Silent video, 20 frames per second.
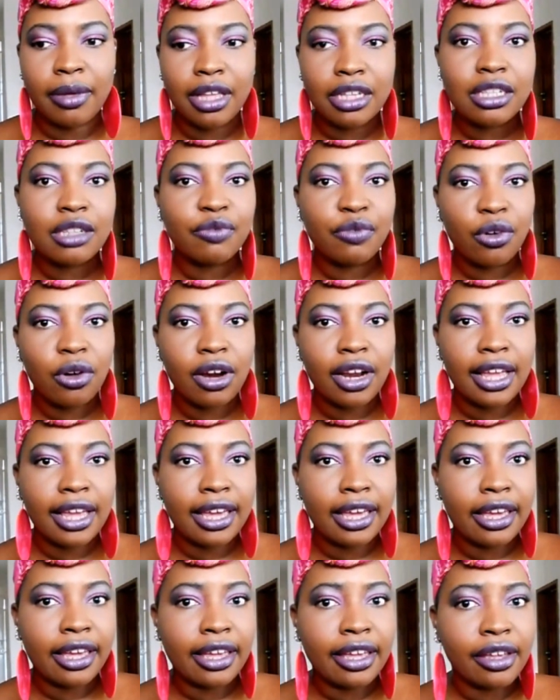It's for
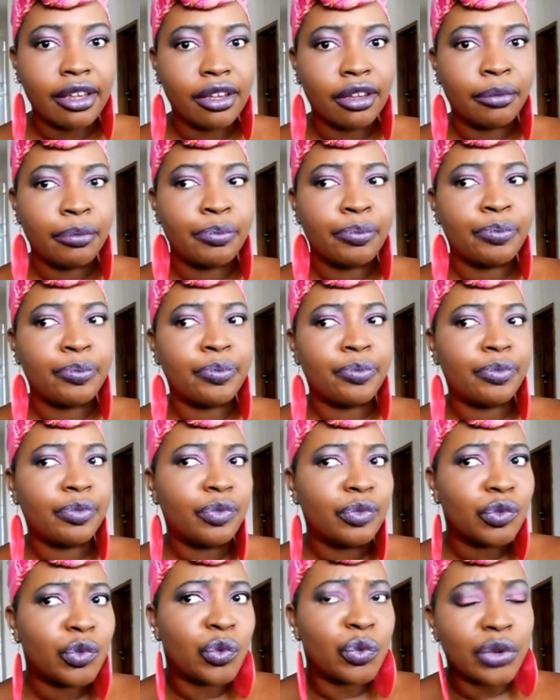a
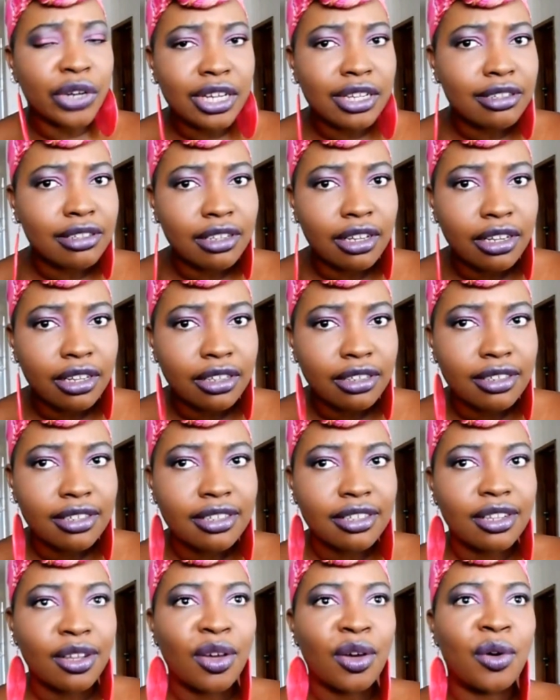reason.
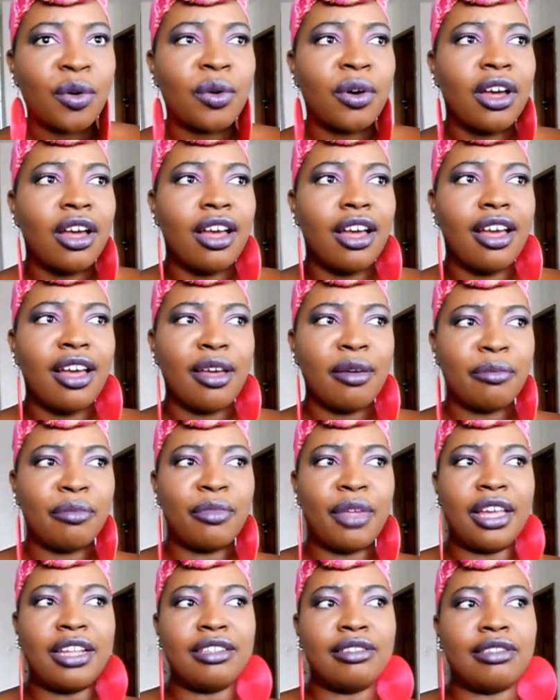So
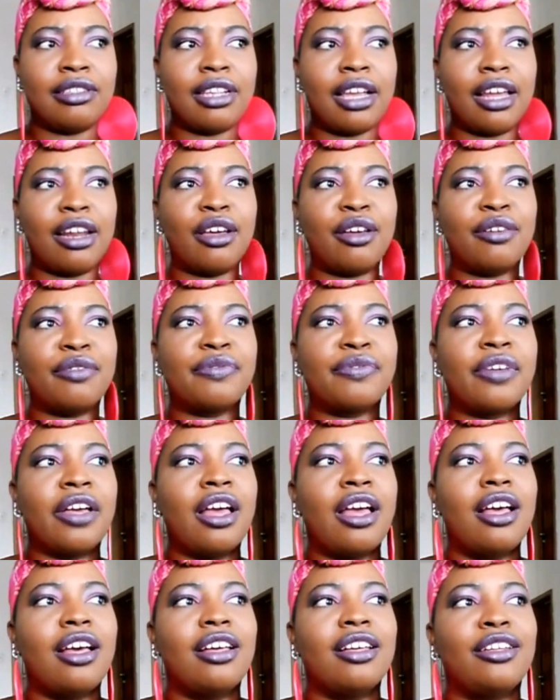instead of,
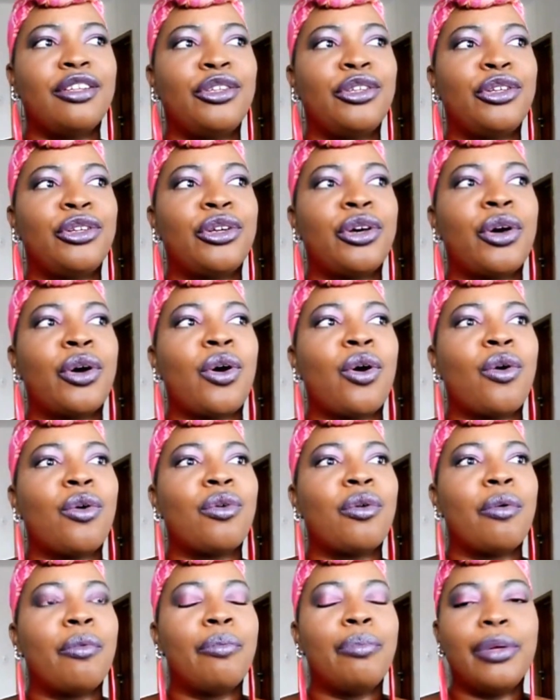
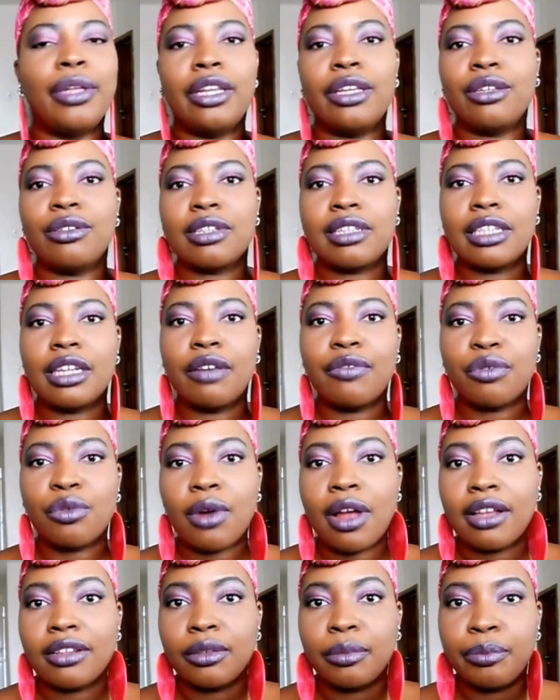beating yourself
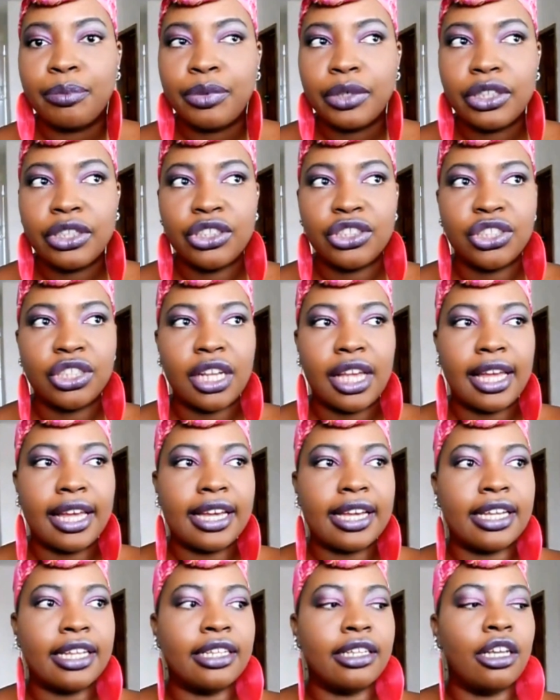around the bush
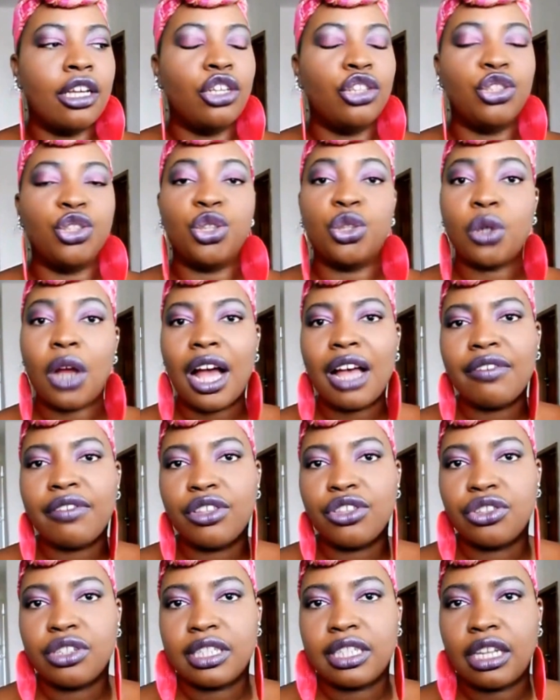and
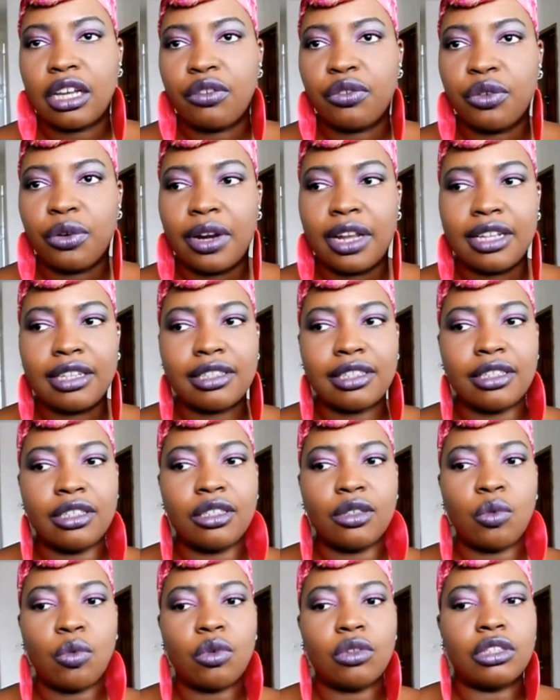driving yourself
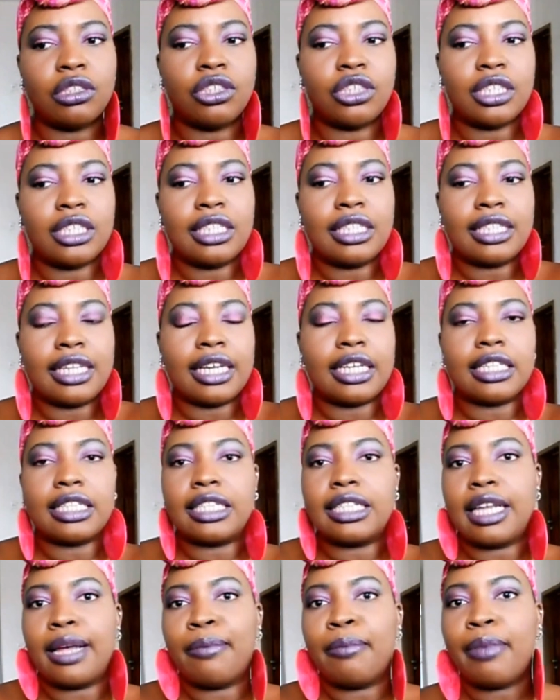crazy, just take a
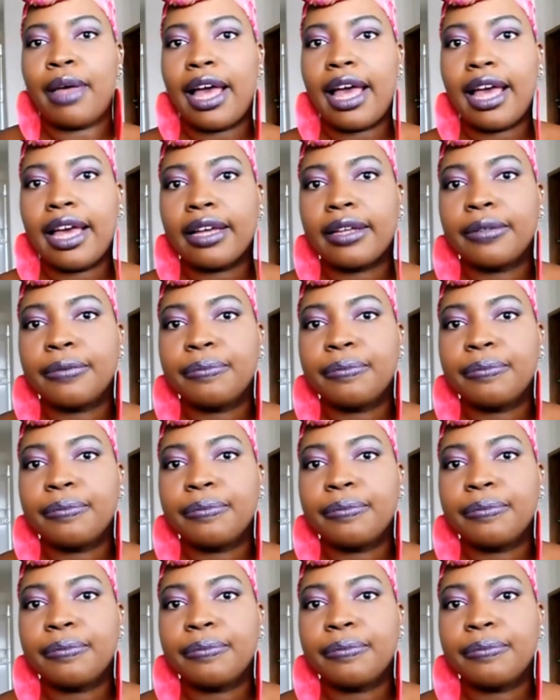step back.